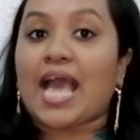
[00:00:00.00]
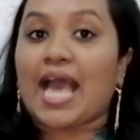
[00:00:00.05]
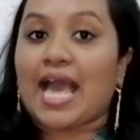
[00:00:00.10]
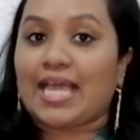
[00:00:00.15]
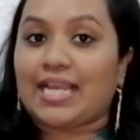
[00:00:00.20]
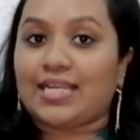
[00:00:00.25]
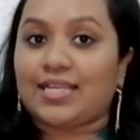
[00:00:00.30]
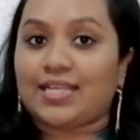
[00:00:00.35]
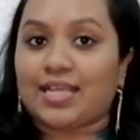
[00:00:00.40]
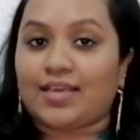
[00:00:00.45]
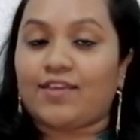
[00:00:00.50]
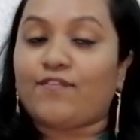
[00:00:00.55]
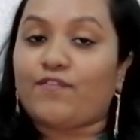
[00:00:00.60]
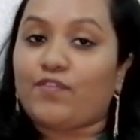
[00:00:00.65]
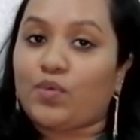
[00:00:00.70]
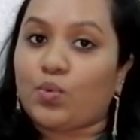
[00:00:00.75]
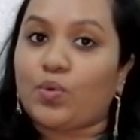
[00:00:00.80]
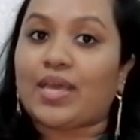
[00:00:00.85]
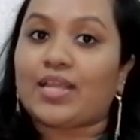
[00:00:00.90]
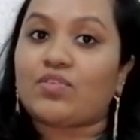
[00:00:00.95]
And if
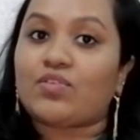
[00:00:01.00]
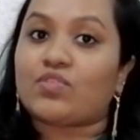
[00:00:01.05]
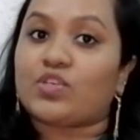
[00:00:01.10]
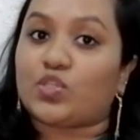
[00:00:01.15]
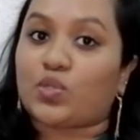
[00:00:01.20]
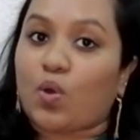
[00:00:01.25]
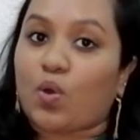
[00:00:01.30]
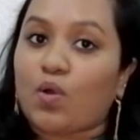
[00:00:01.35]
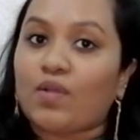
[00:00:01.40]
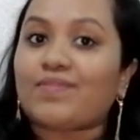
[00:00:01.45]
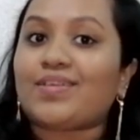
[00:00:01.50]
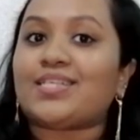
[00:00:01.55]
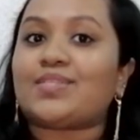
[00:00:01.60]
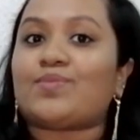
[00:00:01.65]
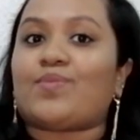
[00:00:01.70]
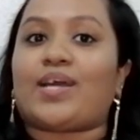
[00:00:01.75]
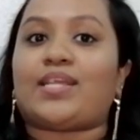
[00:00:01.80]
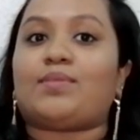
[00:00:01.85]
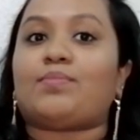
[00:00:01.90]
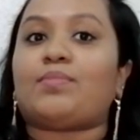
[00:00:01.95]
you can resolve these
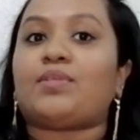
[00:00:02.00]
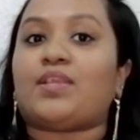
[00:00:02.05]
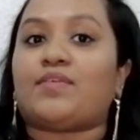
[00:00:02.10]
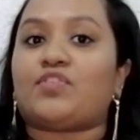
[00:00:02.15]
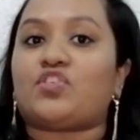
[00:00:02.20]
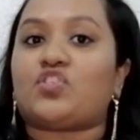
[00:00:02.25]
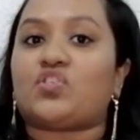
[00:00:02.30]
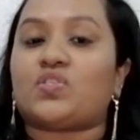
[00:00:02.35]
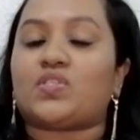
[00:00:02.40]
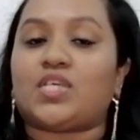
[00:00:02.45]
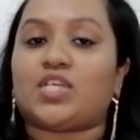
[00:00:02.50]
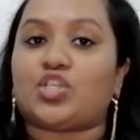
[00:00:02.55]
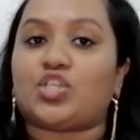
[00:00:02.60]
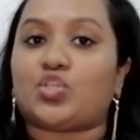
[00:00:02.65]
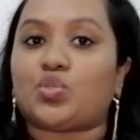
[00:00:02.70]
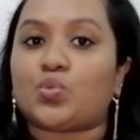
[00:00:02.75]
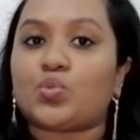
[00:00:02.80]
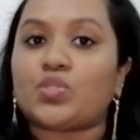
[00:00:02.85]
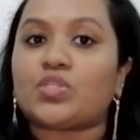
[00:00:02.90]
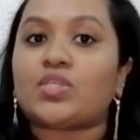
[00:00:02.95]
vitamin deficiency
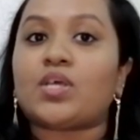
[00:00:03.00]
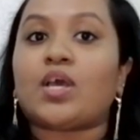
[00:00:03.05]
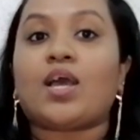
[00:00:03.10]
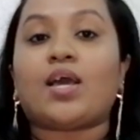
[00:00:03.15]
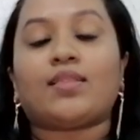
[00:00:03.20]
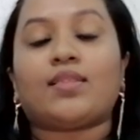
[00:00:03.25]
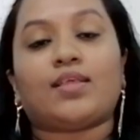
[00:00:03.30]
issues,